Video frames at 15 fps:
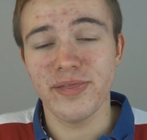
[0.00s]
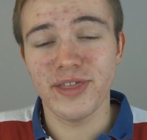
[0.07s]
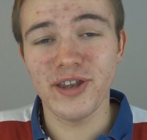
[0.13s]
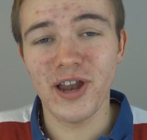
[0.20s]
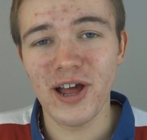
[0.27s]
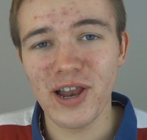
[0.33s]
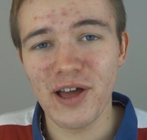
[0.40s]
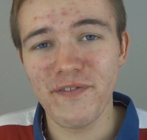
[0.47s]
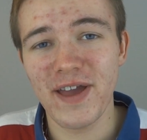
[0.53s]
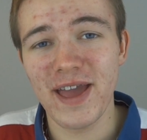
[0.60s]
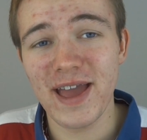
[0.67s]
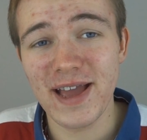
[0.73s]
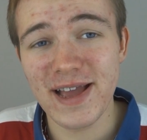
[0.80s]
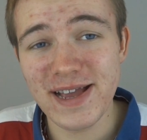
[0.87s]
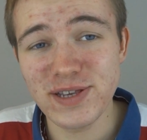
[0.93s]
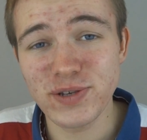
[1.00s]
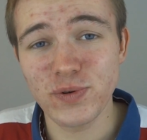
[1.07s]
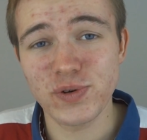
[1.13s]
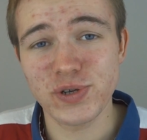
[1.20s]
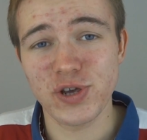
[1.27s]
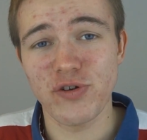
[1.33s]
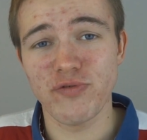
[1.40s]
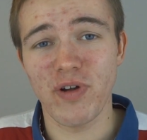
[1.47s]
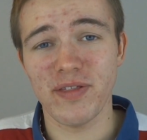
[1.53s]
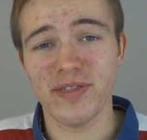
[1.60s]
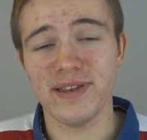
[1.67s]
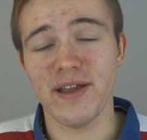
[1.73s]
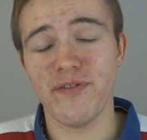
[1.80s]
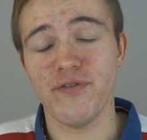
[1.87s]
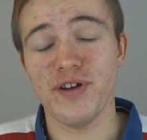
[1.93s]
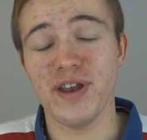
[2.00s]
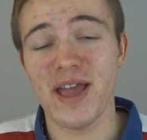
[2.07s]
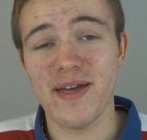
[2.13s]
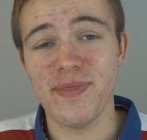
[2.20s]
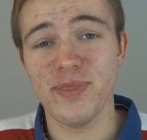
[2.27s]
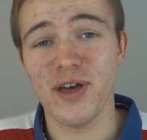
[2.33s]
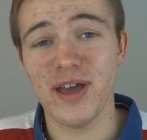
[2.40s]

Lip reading: The nightlife here is also rather different in